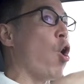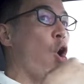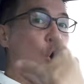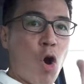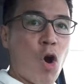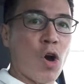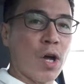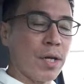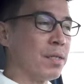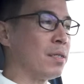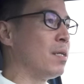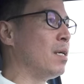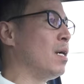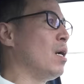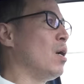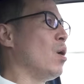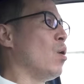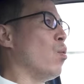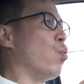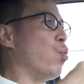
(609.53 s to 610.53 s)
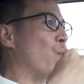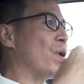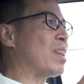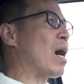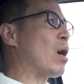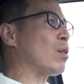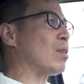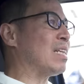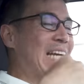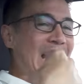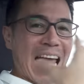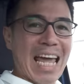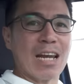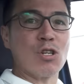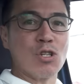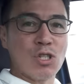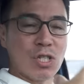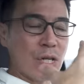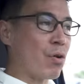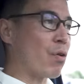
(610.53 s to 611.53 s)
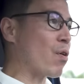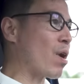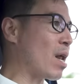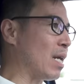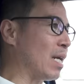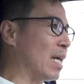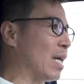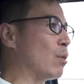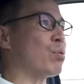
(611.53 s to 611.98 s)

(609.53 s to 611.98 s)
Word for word: on without the engine running.